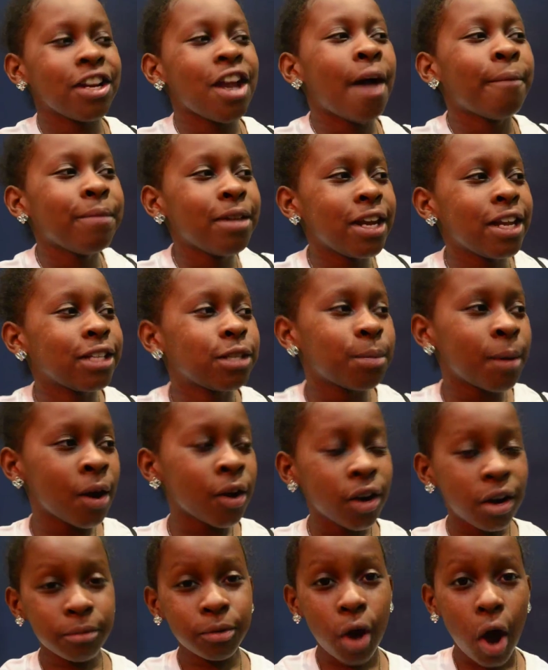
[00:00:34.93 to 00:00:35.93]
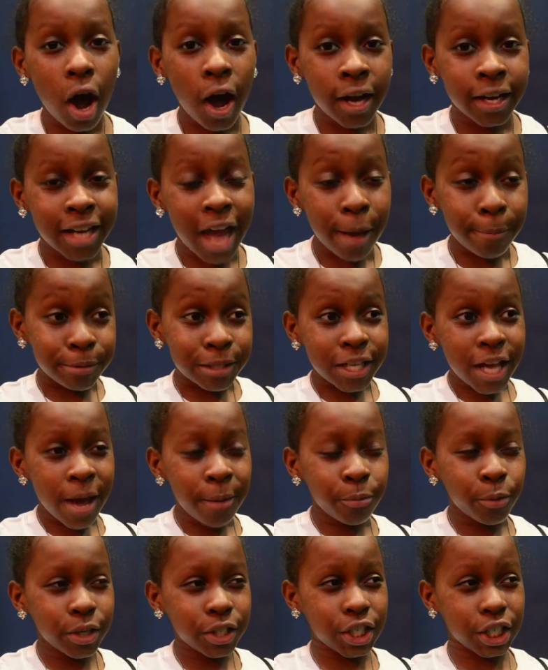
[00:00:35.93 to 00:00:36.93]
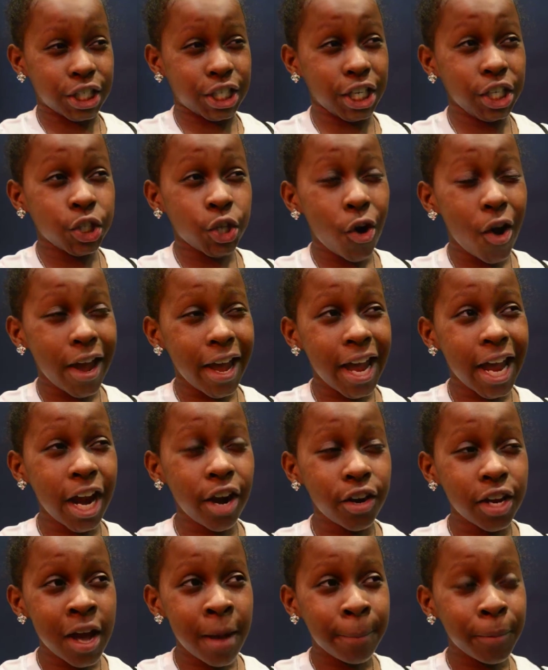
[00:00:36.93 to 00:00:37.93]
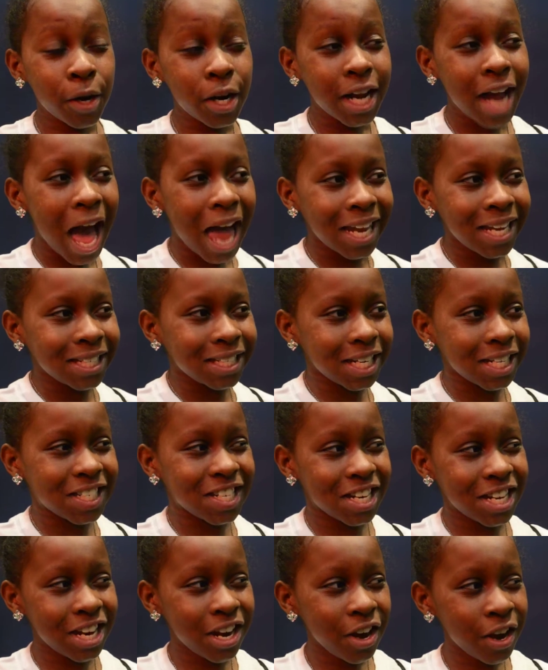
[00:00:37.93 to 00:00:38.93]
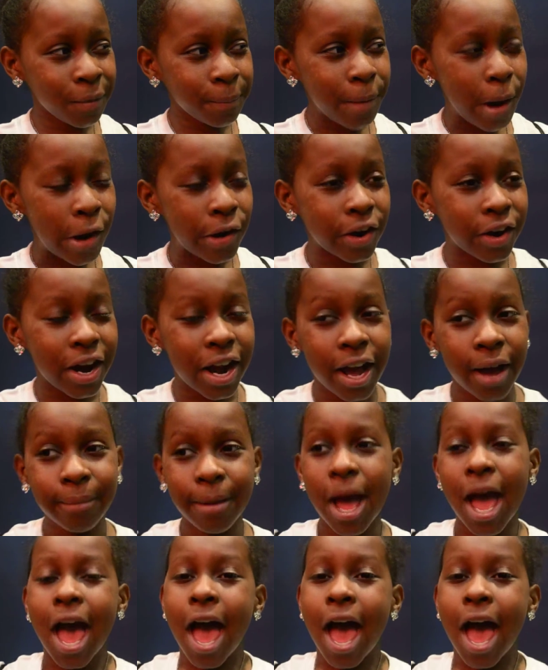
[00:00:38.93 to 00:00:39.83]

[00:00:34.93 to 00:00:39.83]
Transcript: I'm in this program called DEPSEP, which is Detroit Area Pre-College Engineering Program.